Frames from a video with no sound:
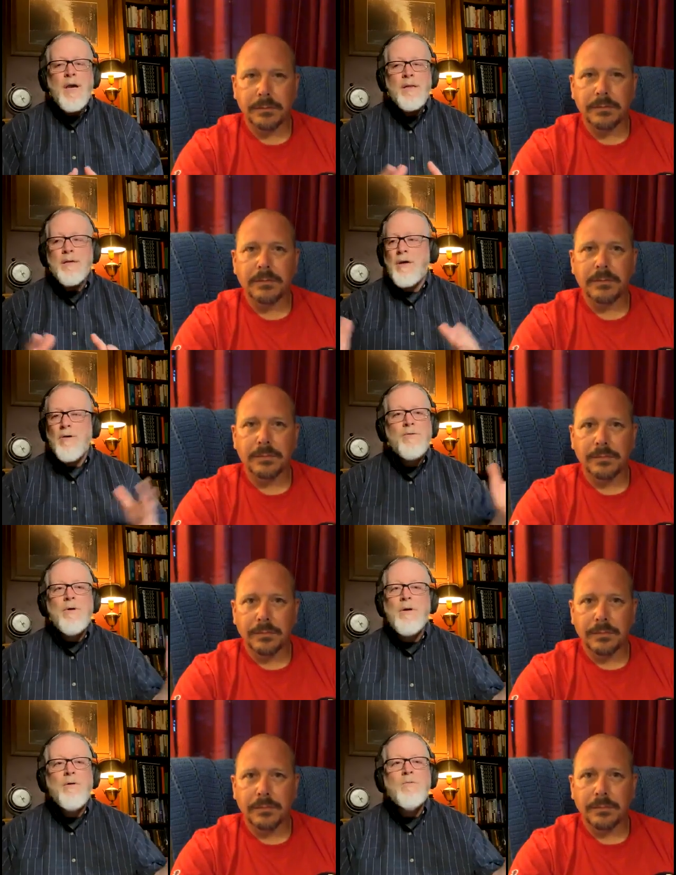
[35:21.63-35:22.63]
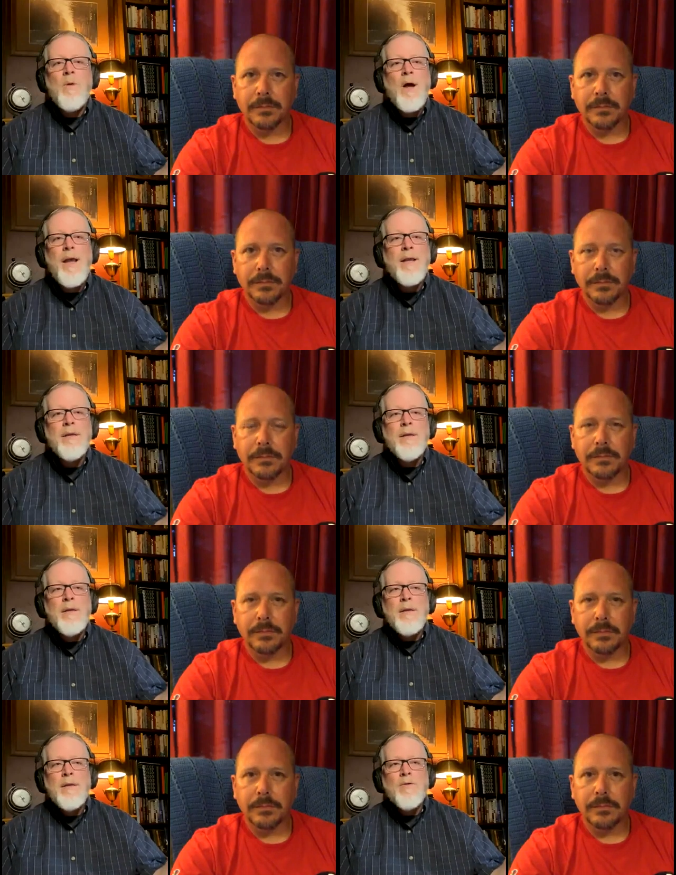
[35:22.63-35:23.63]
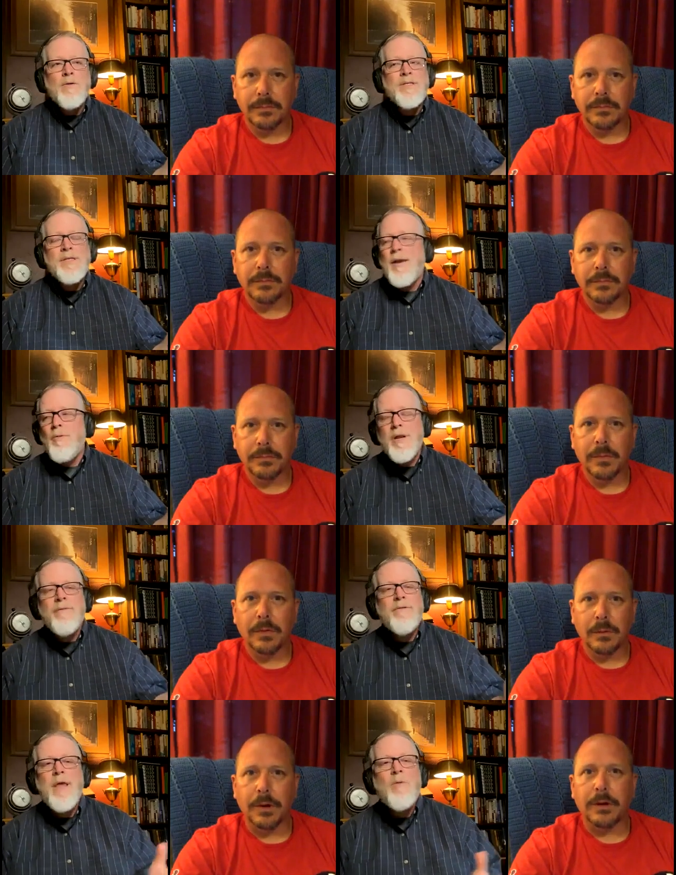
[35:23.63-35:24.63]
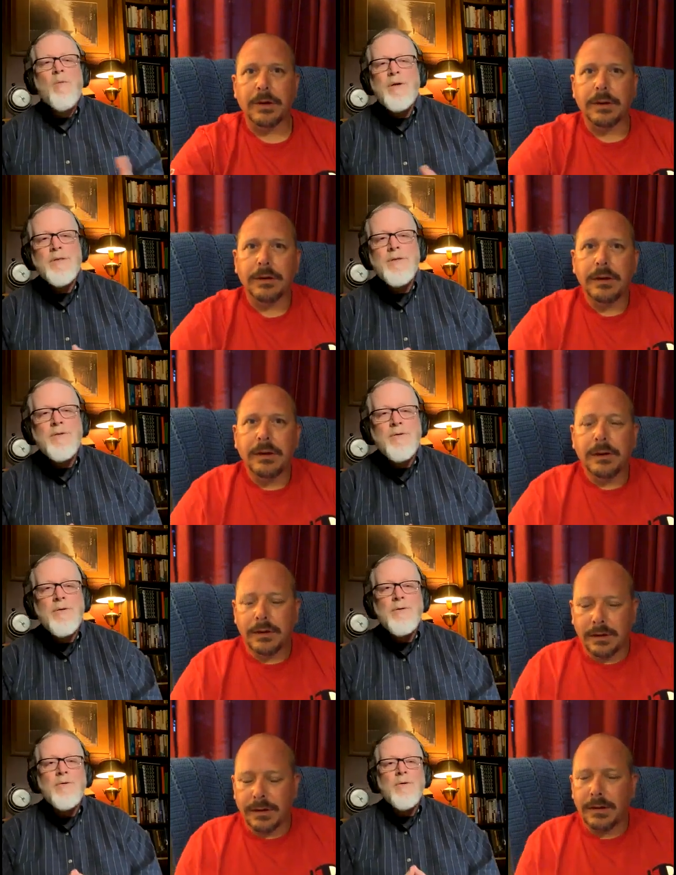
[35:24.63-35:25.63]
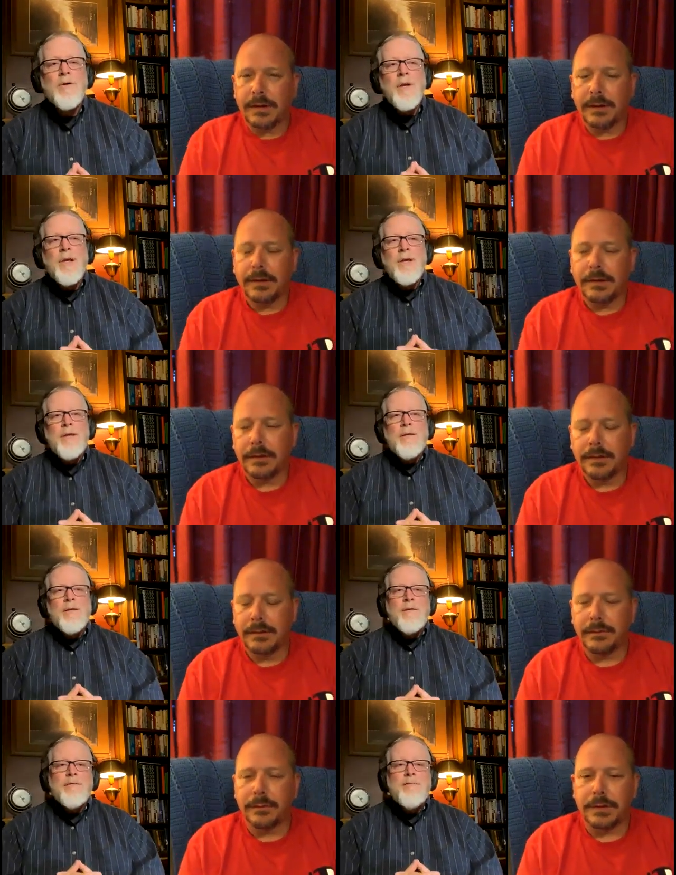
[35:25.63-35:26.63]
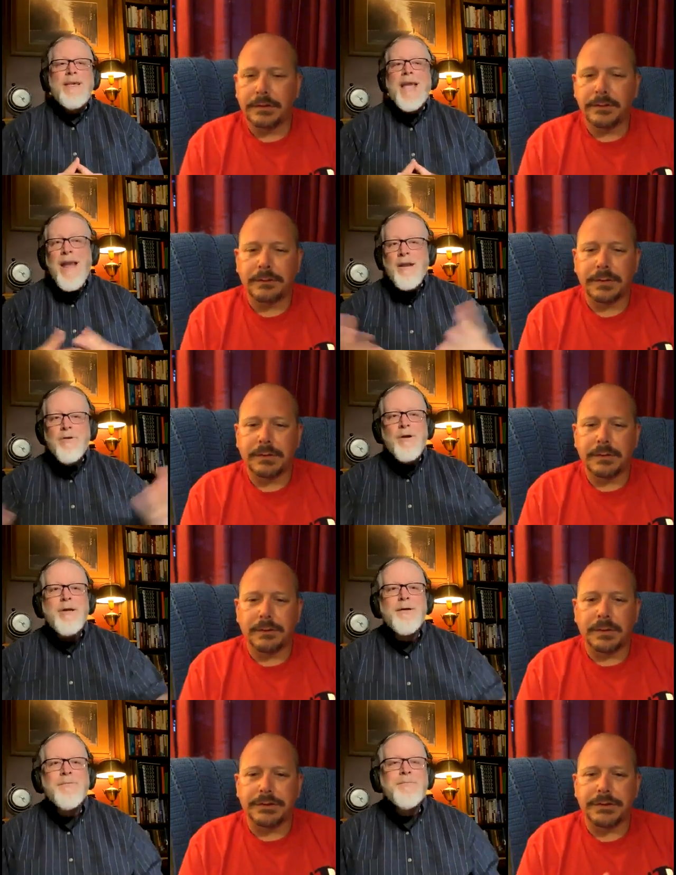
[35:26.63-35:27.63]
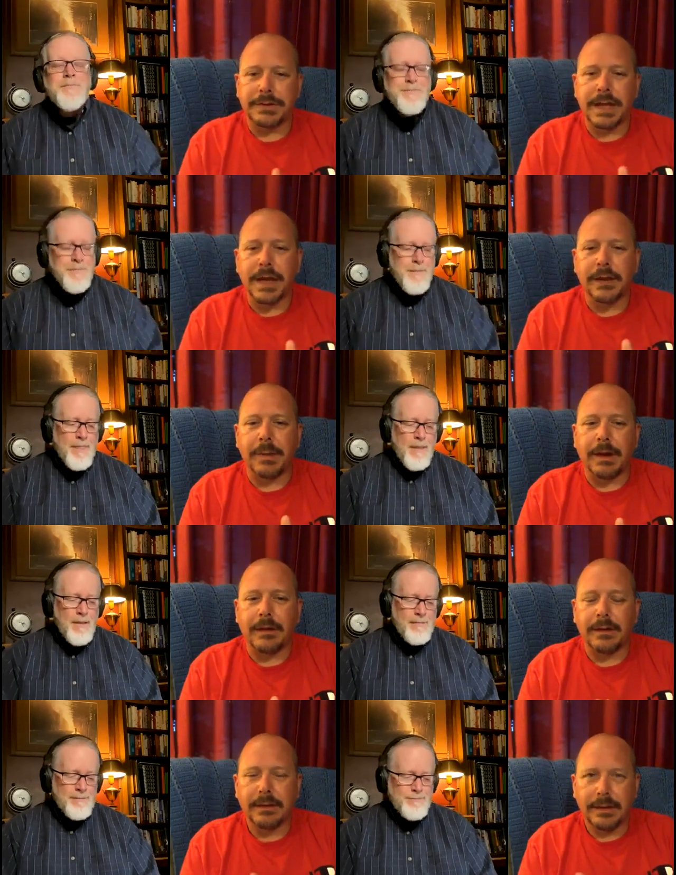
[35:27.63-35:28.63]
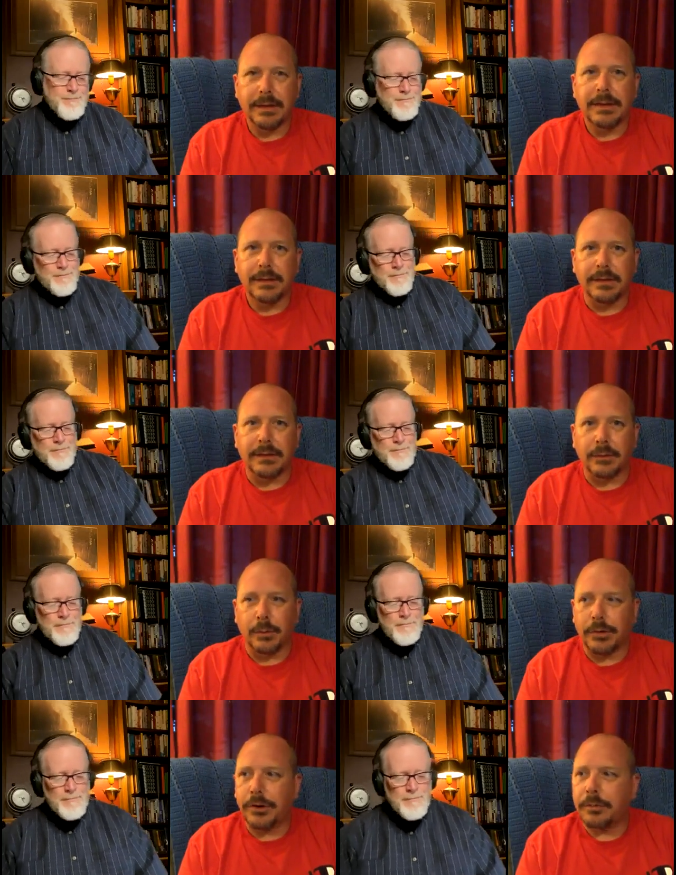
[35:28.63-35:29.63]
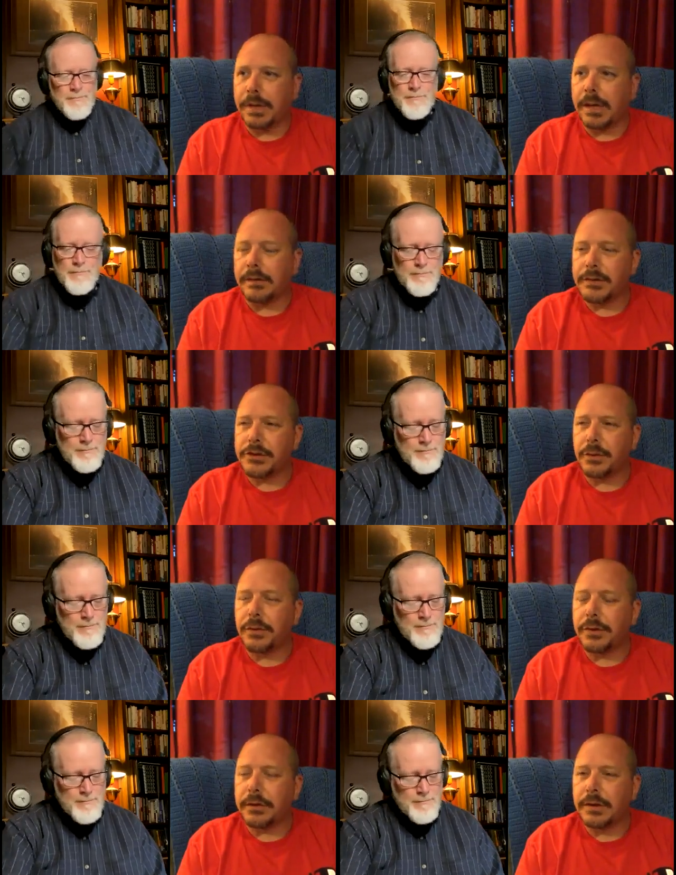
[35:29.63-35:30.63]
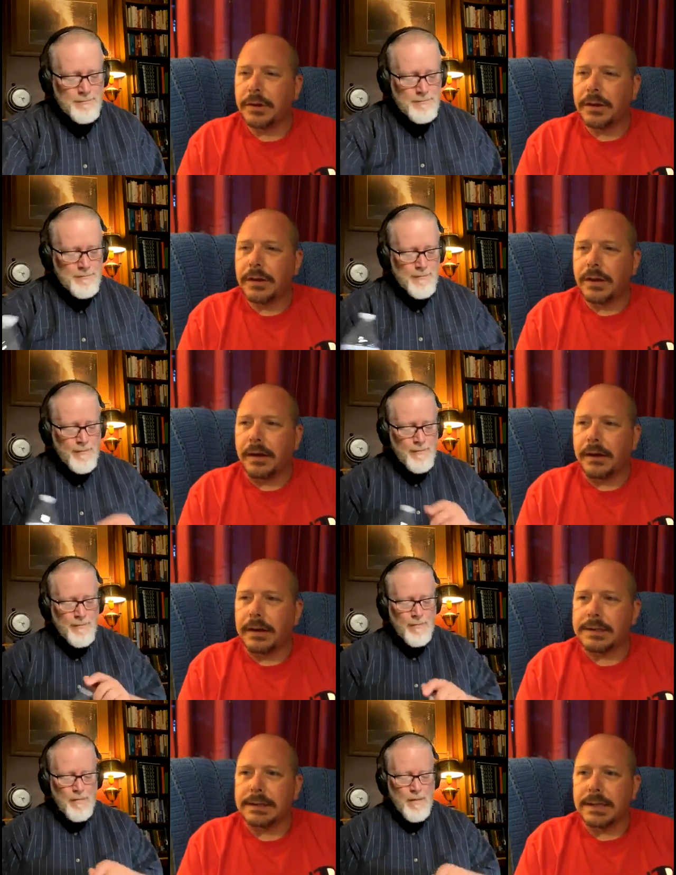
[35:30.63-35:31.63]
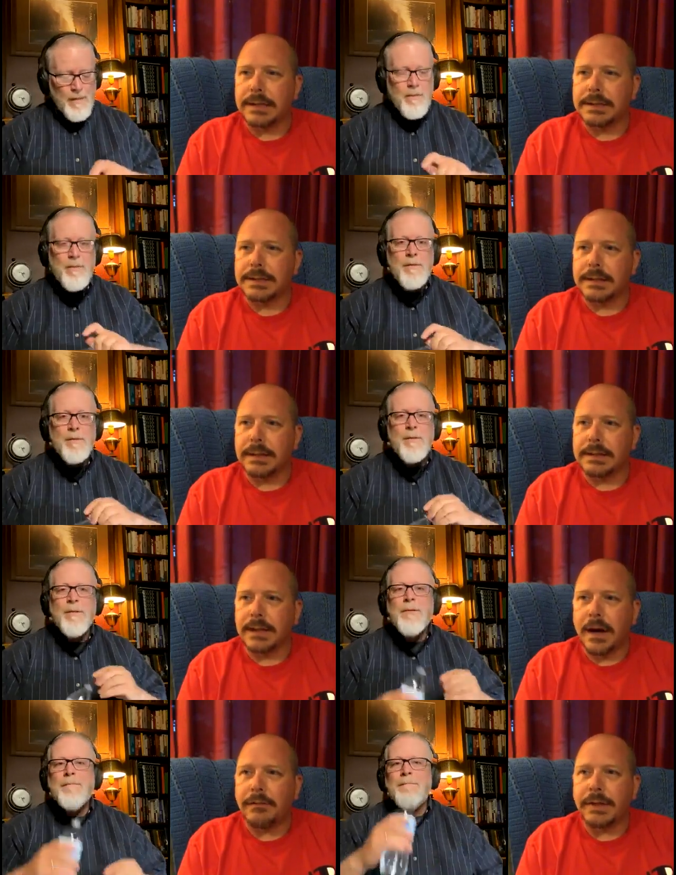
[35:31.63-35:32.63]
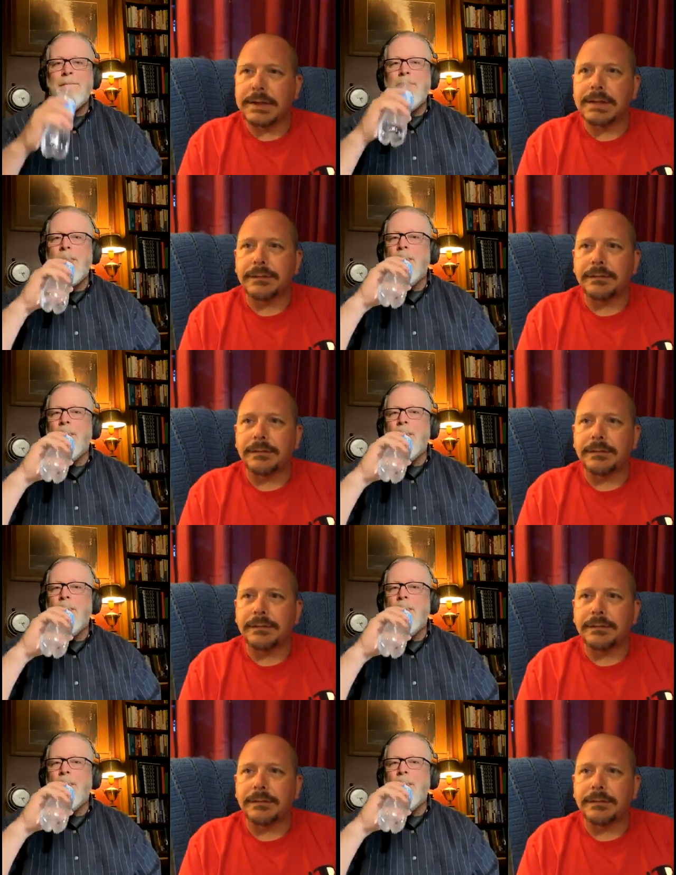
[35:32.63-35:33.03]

Speaker 1: kind of go their own way, or say whatever well, they want to, or, or what, be angry.
Speaker 2: What you're saying about the, the word being a sword uh, it's it's it's an offensive